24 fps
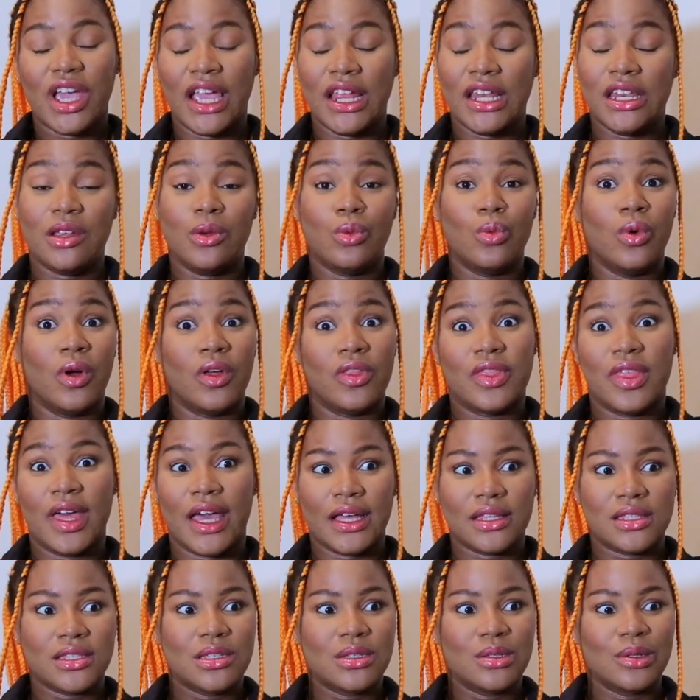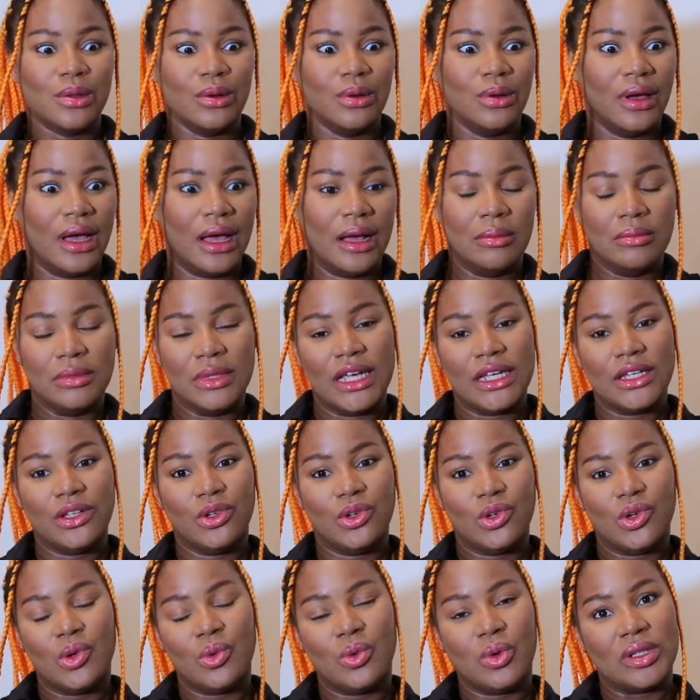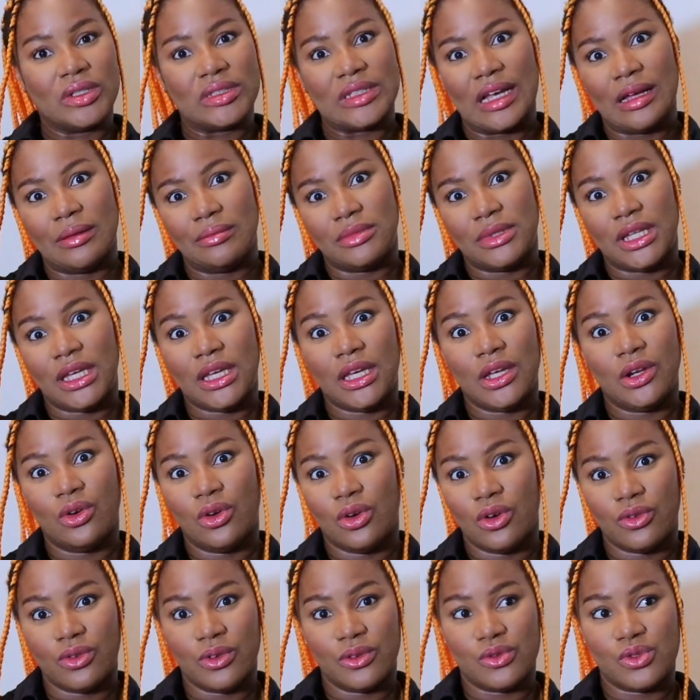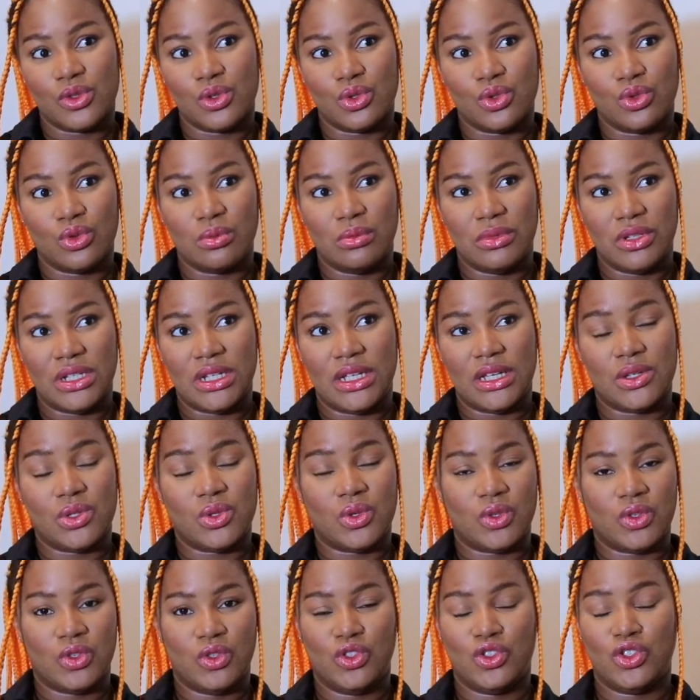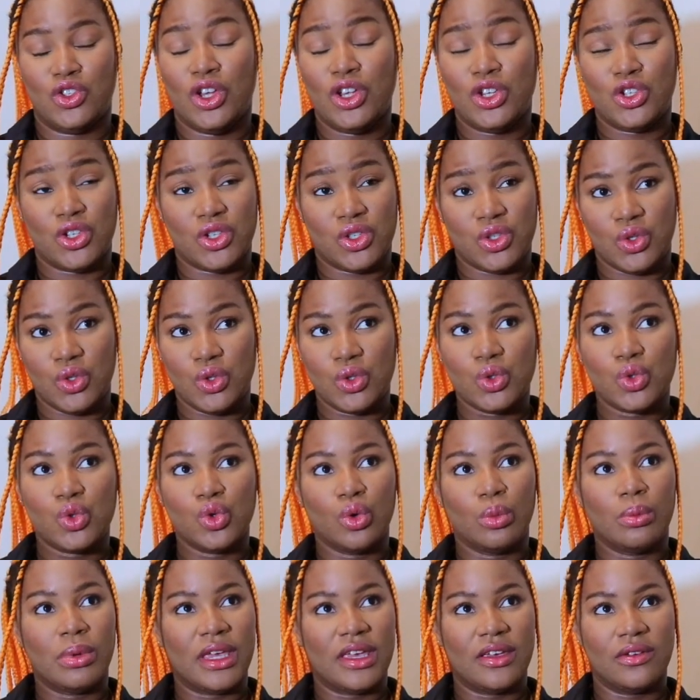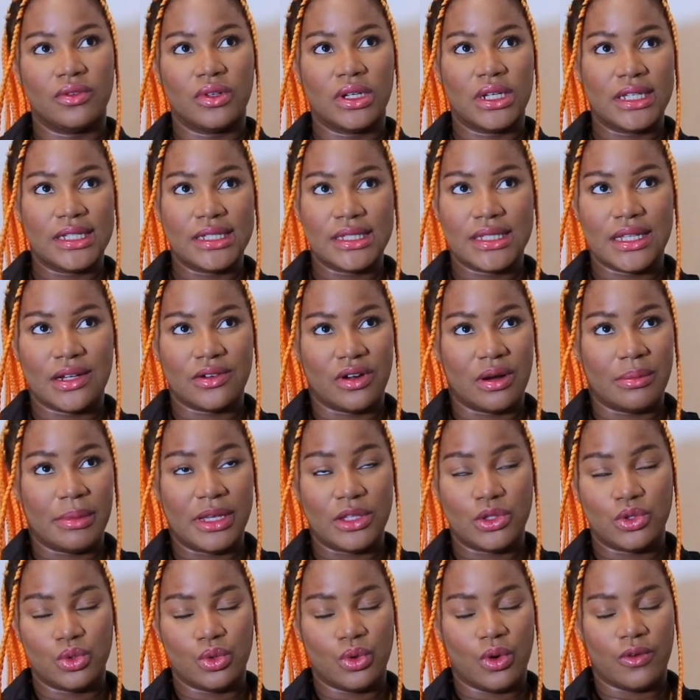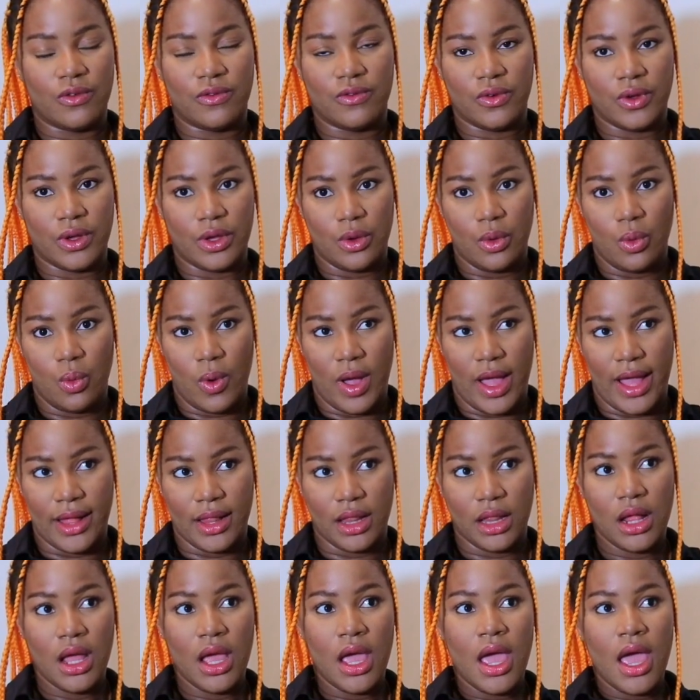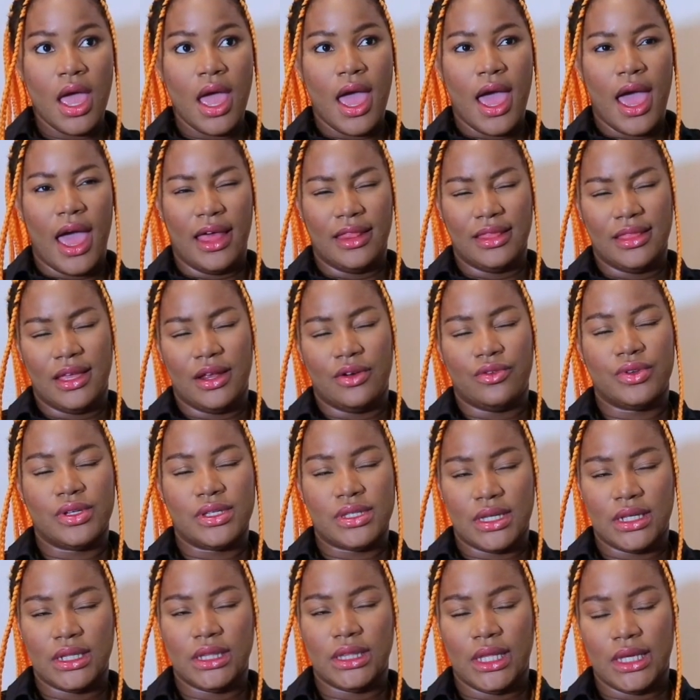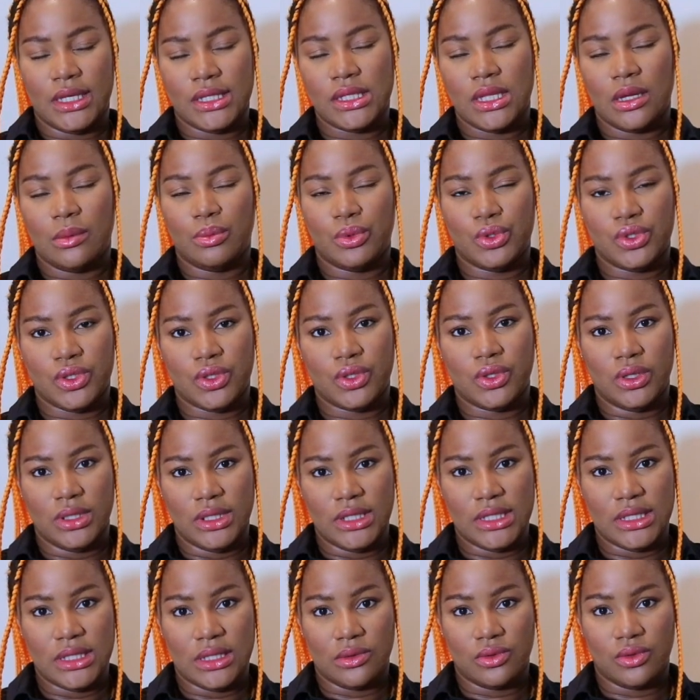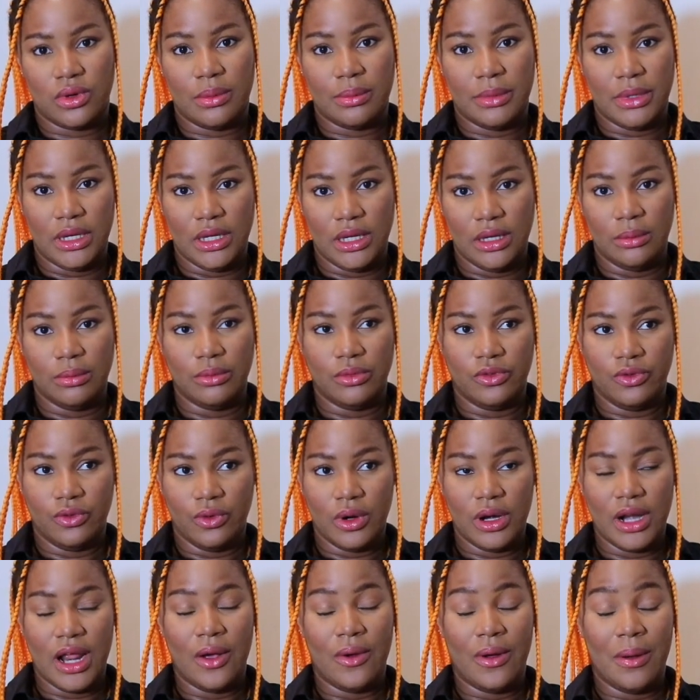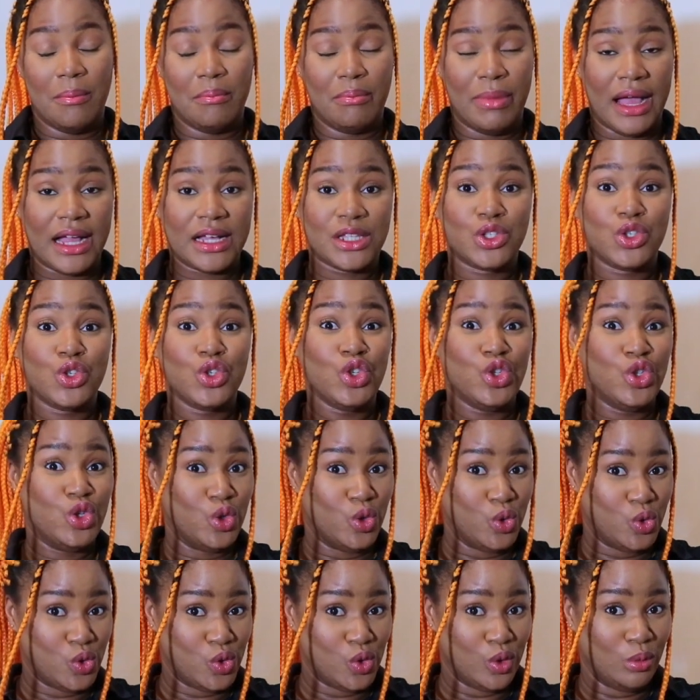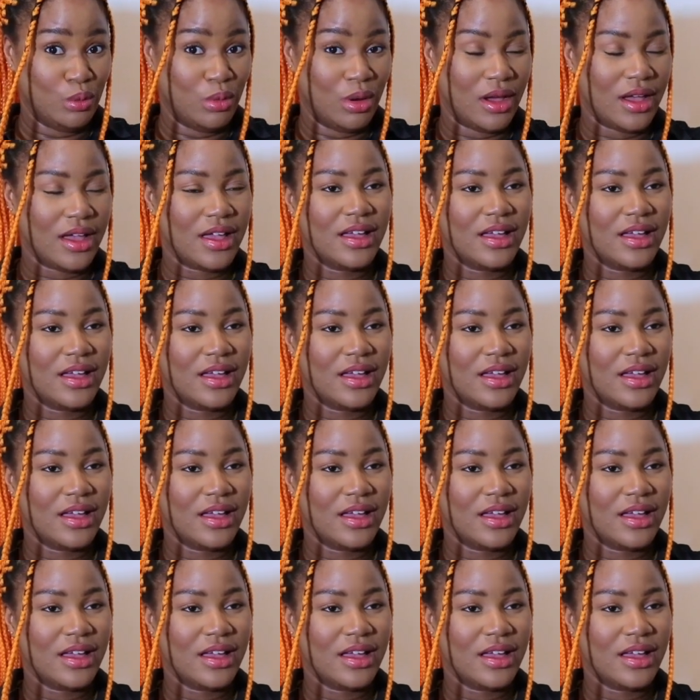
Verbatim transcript: I didn't want that. So I'm like, you know what, I'm taking off of social media. So not just YouTube, even Instagram I took off for a while, and then recently I started posting on Instagram again before now I'm back to YouTube.